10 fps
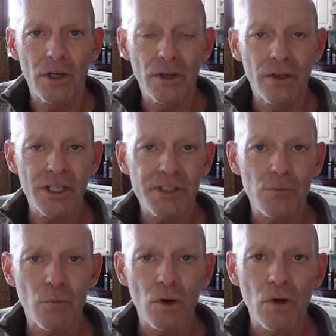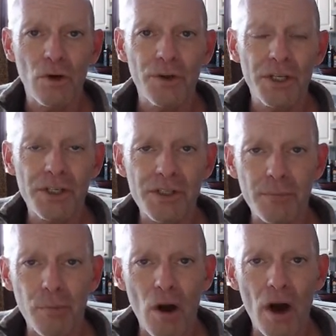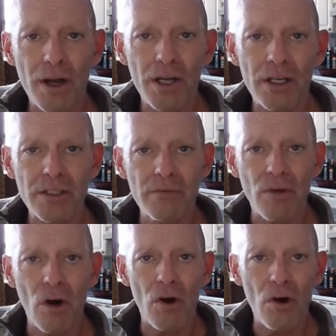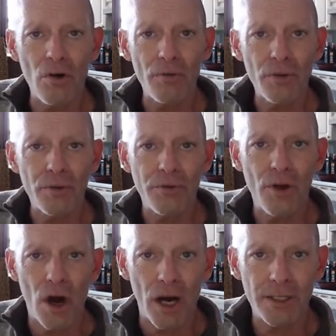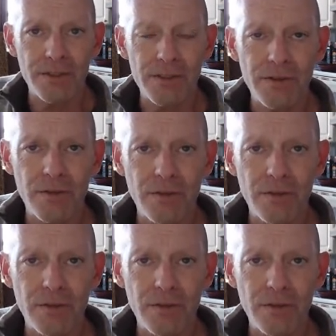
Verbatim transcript: This world is a product of all the thoughts.